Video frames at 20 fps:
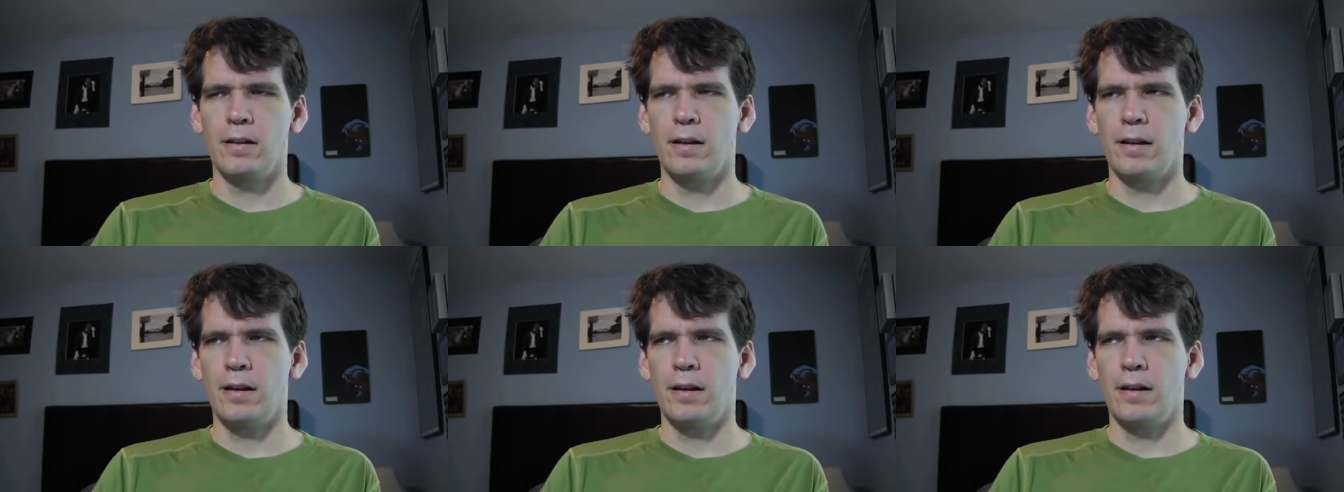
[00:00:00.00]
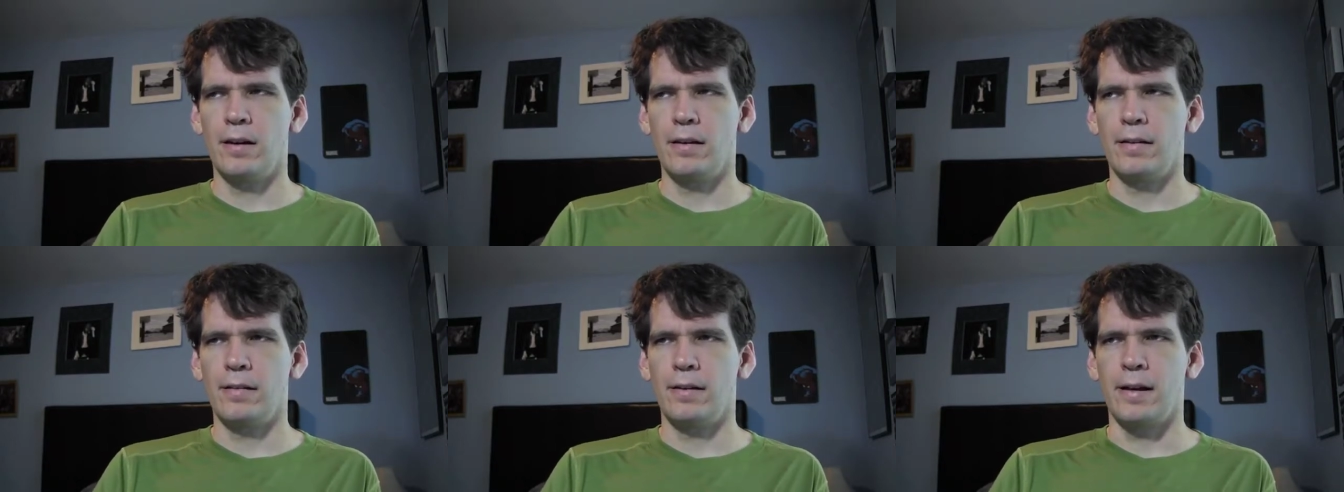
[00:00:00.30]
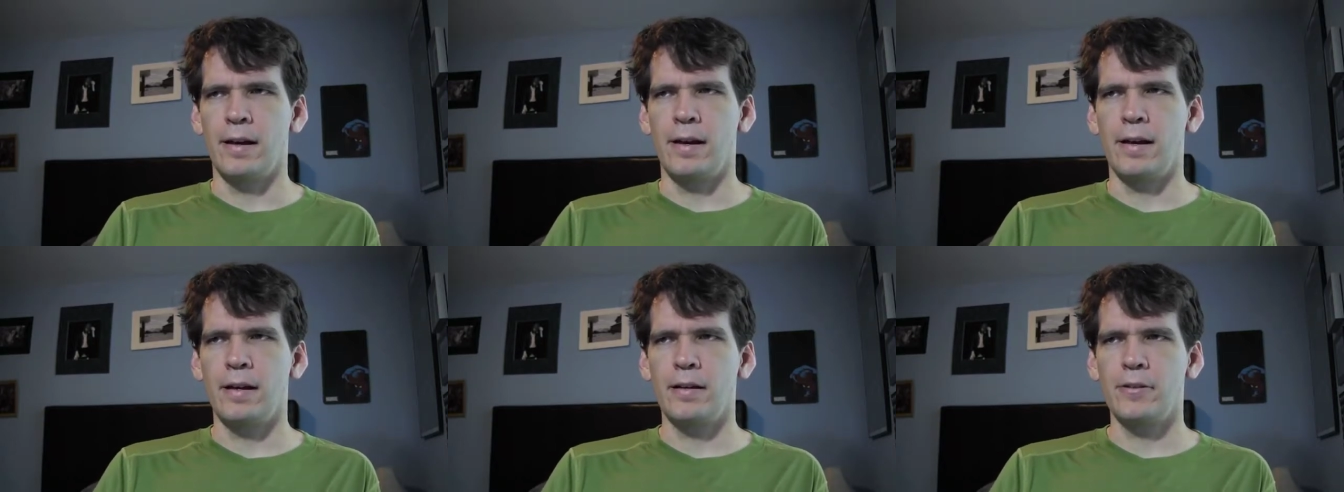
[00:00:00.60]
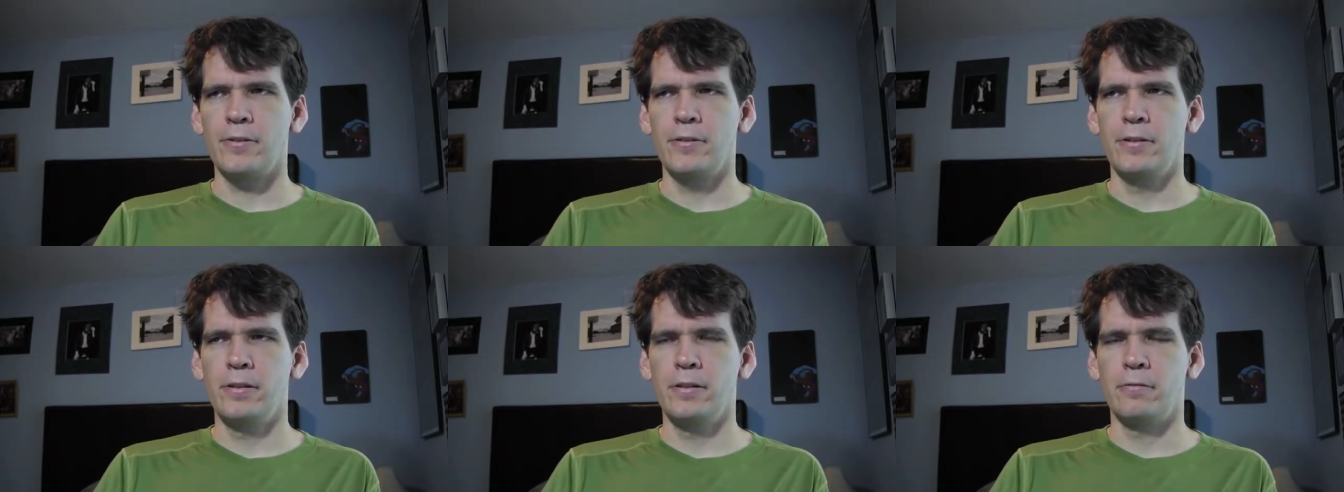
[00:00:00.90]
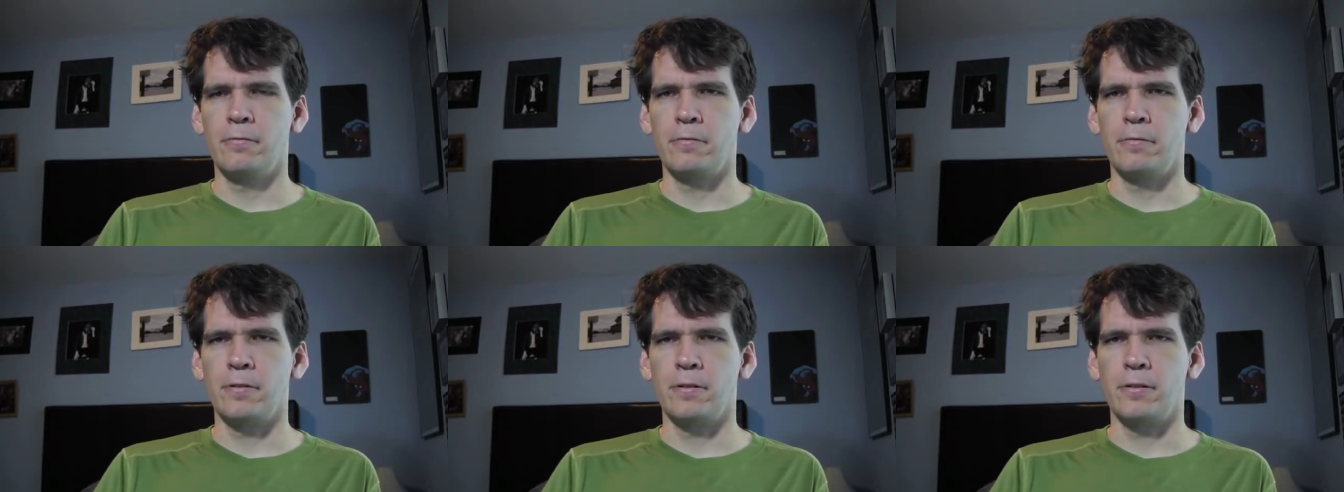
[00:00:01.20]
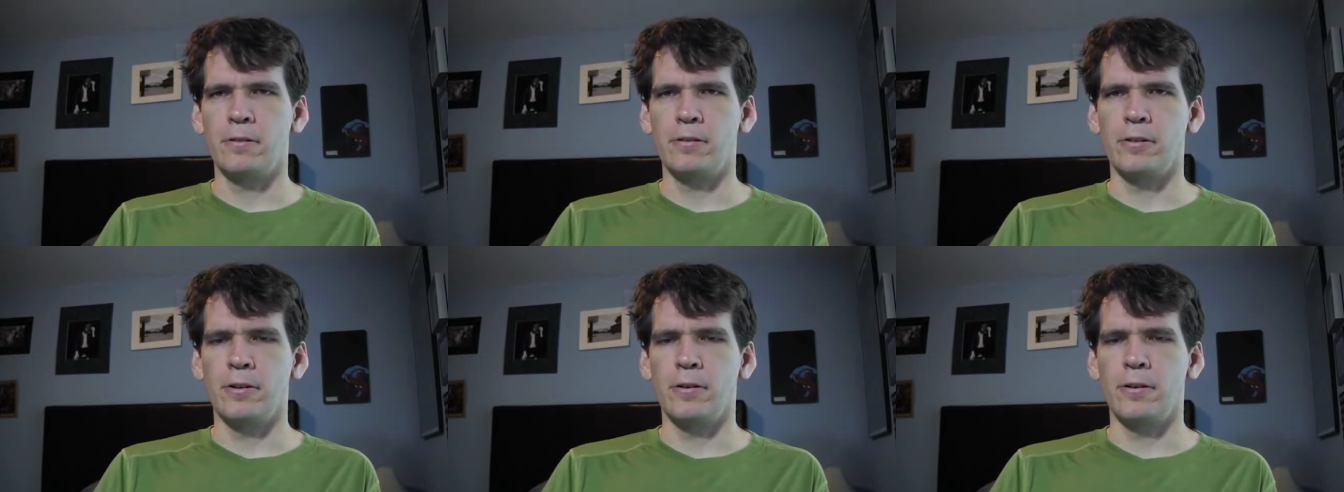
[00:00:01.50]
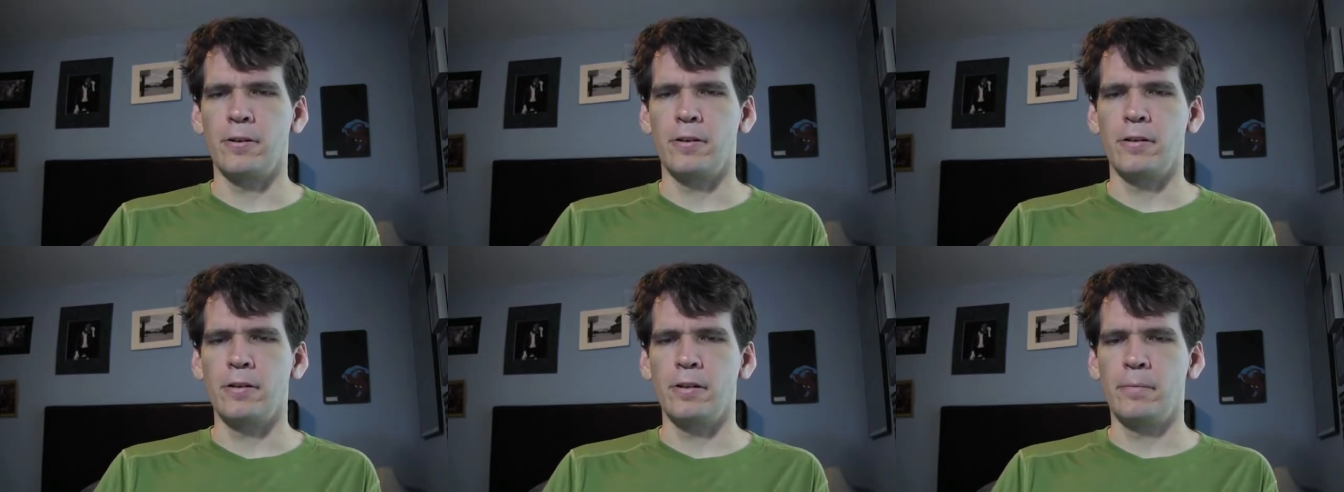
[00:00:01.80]
Uh, I actually first
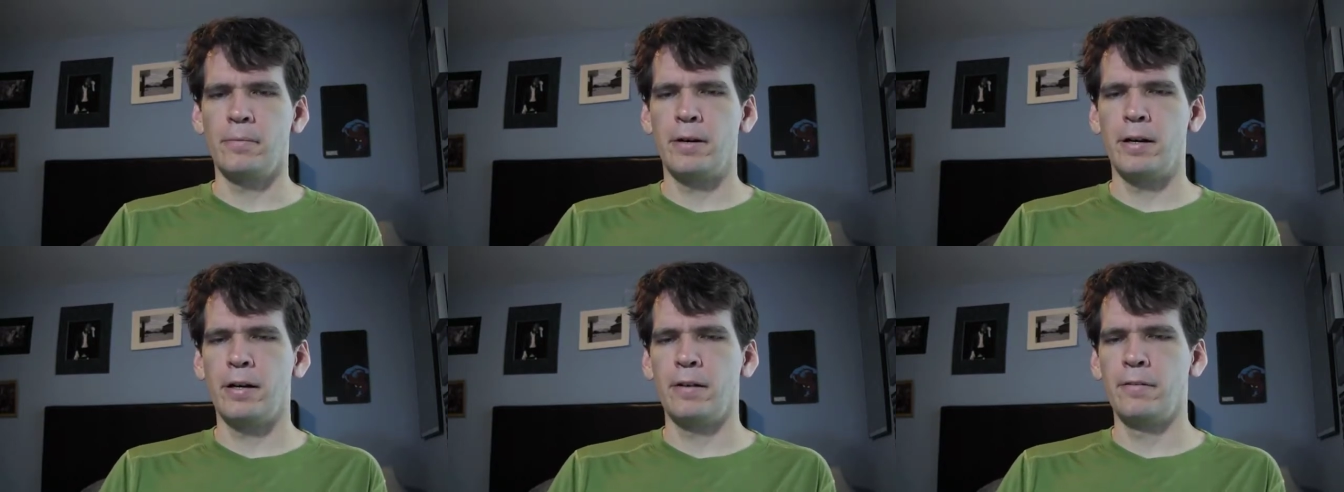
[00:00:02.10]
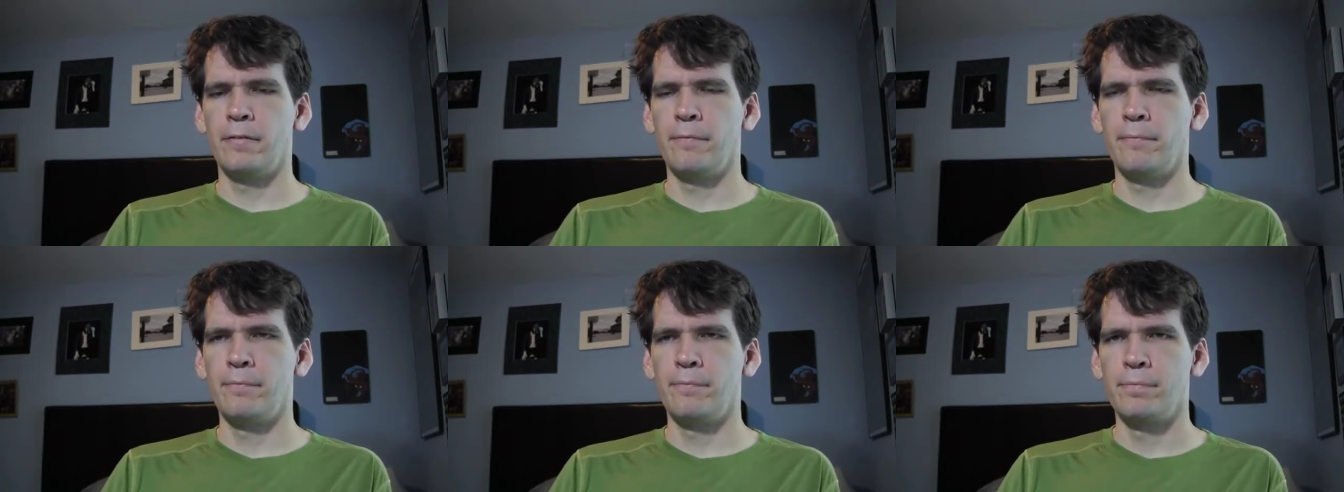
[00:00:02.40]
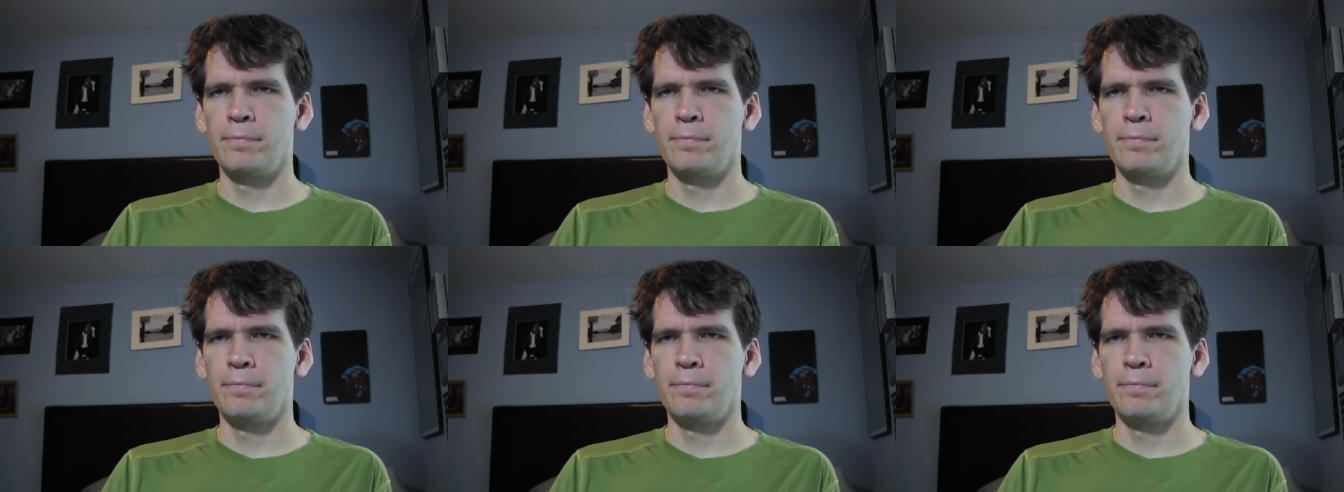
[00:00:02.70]
heard about